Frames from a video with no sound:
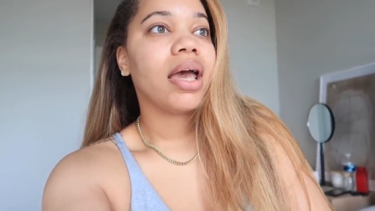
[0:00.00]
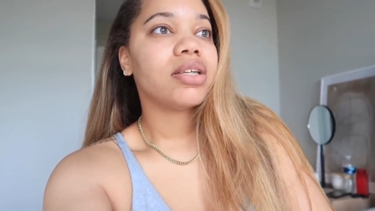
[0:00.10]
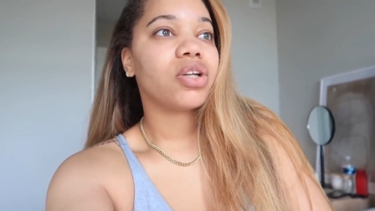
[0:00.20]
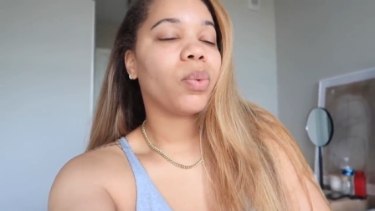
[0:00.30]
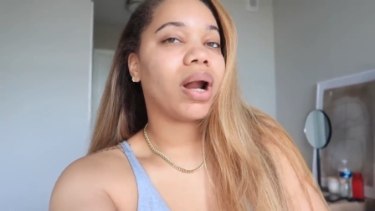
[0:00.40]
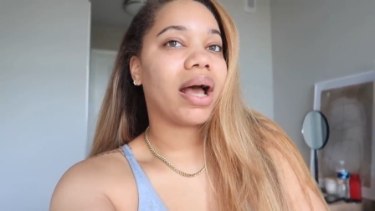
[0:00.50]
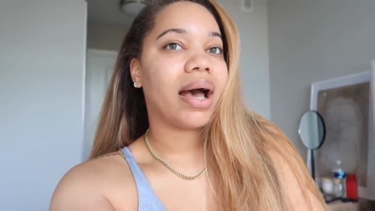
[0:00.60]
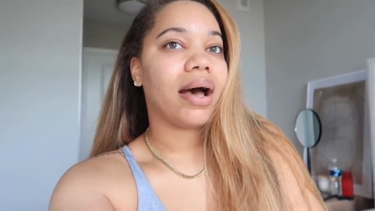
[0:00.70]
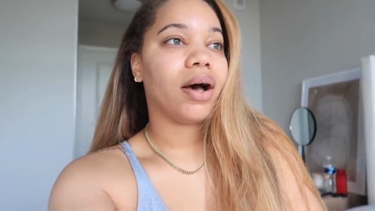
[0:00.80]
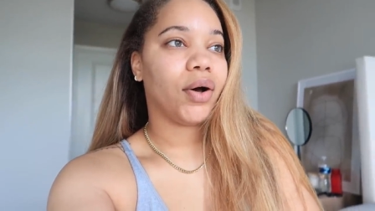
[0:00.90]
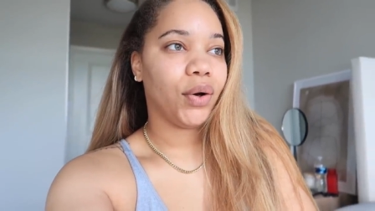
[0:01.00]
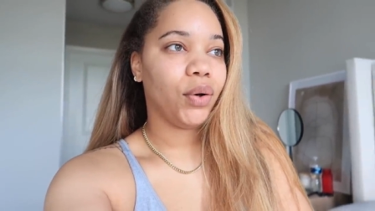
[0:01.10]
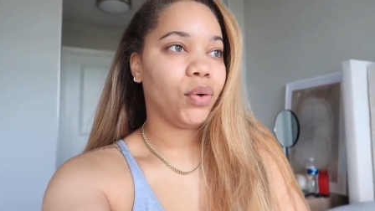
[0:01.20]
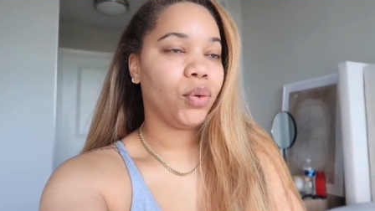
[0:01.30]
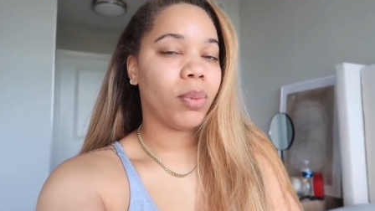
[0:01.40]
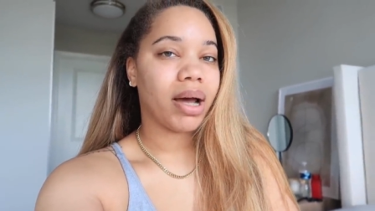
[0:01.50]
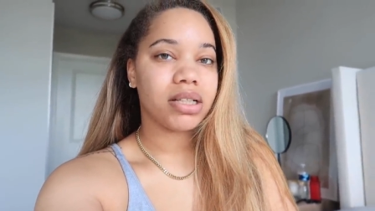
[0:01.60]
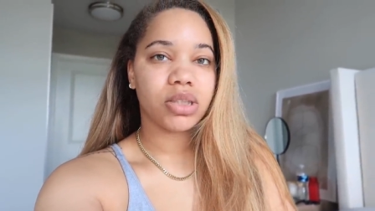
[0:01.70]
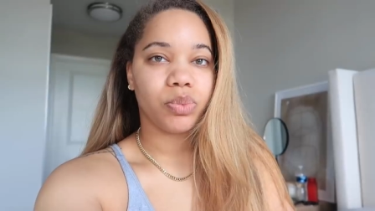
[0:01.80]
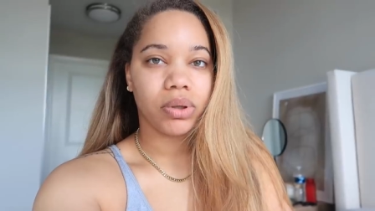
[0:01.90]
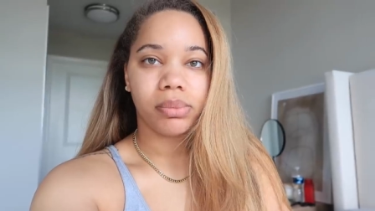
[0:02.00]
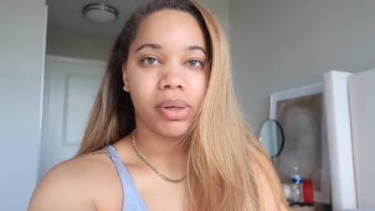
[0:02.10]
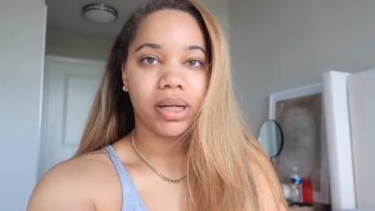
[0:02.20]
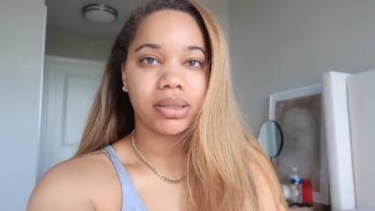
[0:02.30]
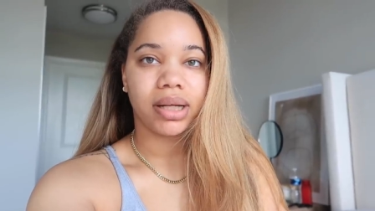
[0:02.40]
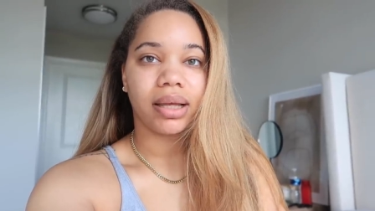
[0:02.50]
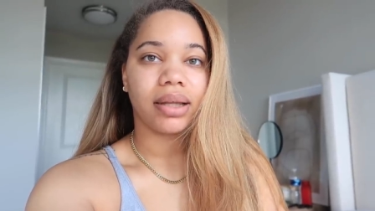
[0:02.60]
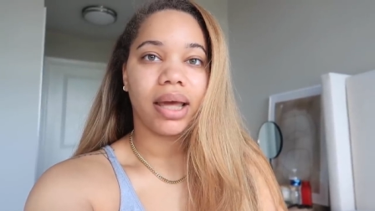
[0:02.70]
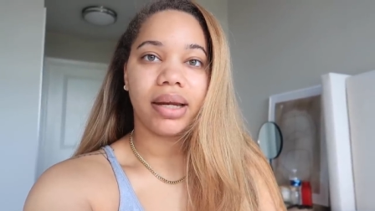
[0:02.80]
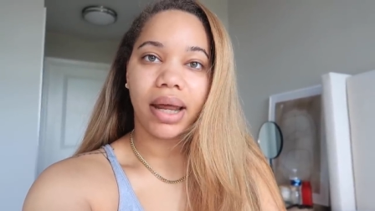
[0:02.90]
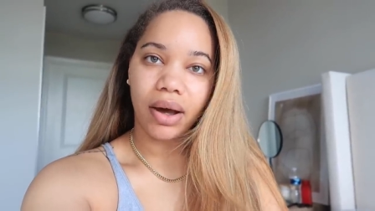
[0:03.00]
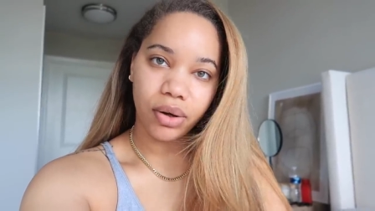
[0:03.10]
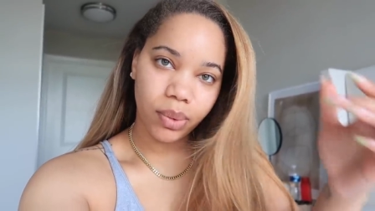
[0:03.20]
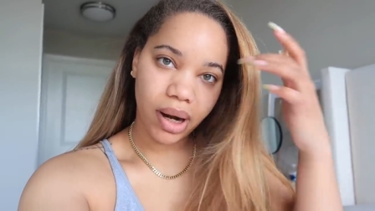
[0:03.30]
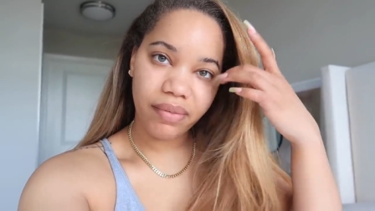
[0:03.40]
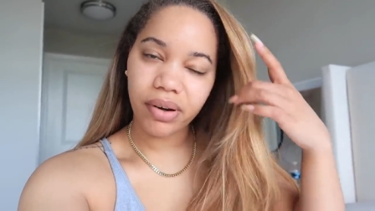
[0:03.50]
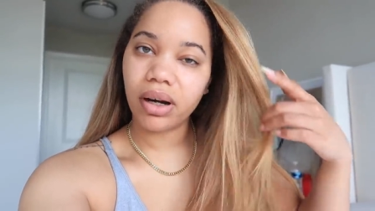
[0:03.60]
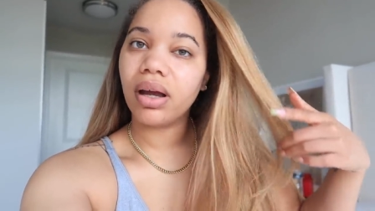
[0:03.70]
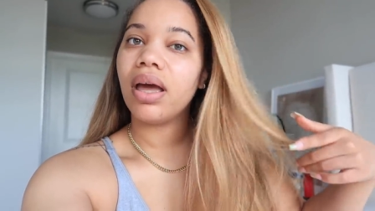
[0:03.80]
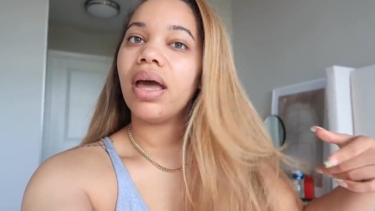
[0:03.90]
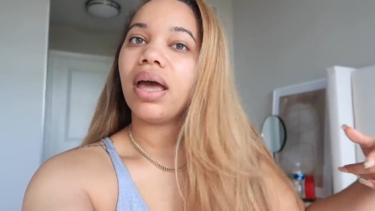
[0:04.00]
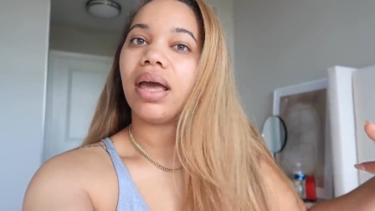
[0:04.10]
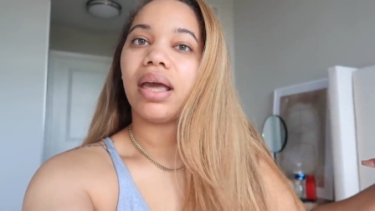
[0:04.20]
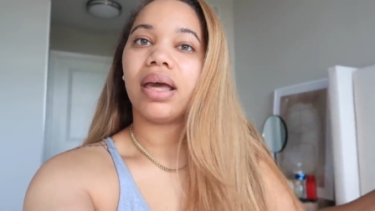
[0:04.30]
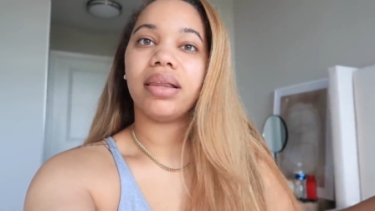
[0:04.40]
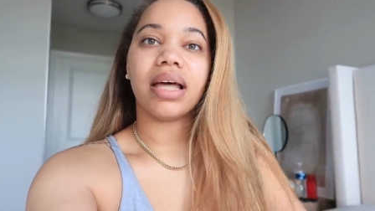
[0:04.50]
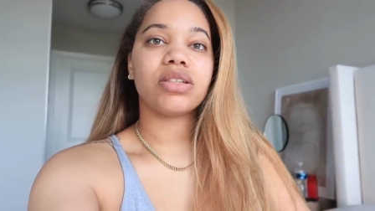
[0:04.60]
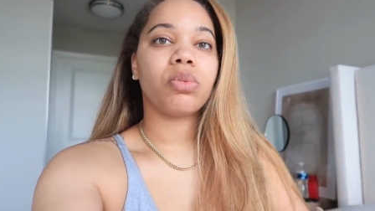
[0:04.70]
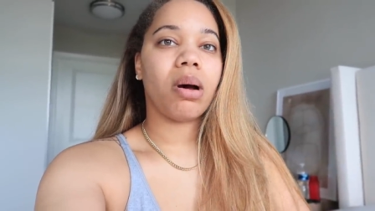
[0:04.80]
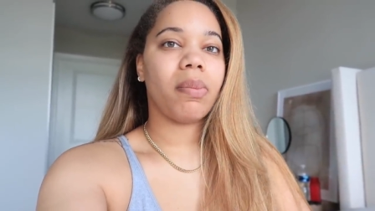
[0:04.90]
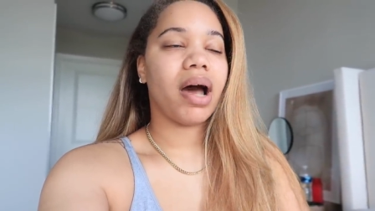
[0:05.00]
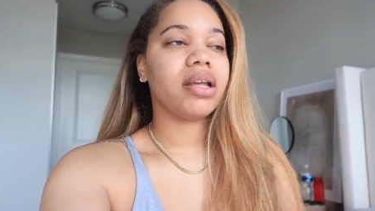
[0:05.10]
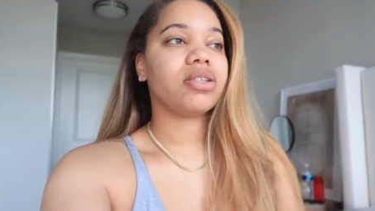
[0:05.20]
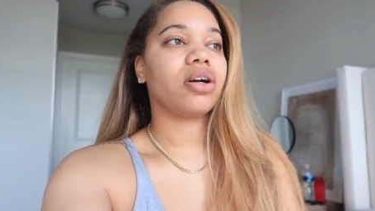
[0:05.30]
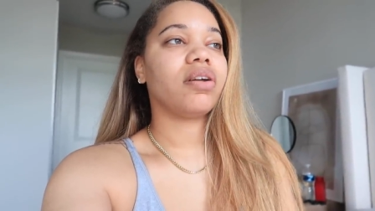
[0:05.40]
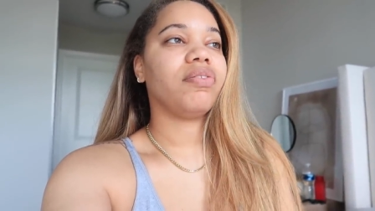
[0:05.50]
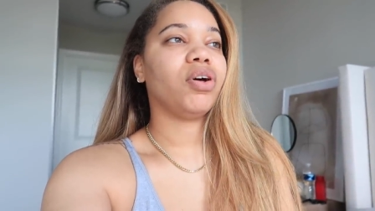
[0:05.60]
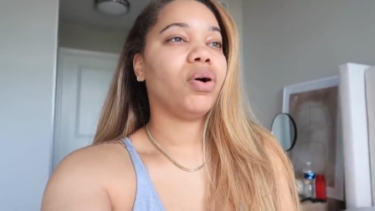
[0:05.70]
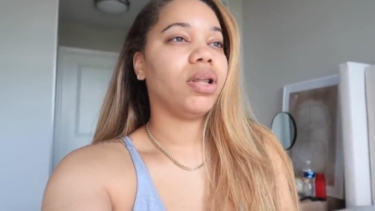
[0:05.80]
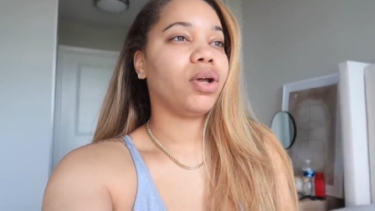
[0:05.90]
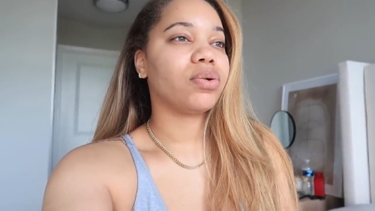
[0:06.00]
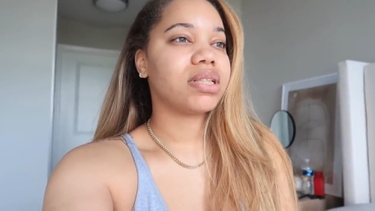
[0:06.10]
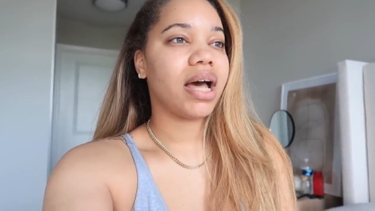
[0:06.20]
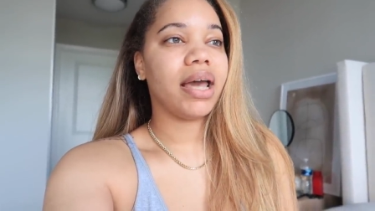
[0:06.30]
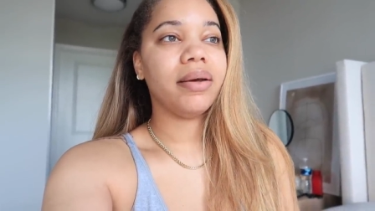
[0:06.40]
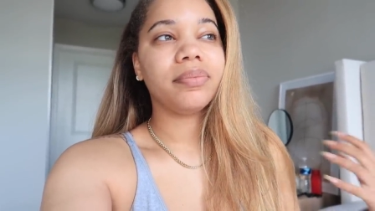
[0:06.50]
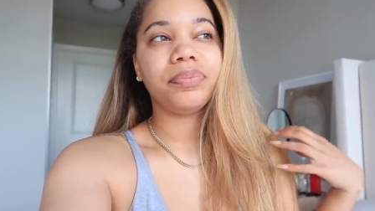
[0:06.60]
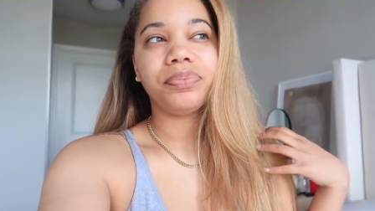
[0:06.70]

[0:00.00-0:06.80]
So when I got home, I just pretty much like laid down or whatever. And that's when my body started to feel a little tight.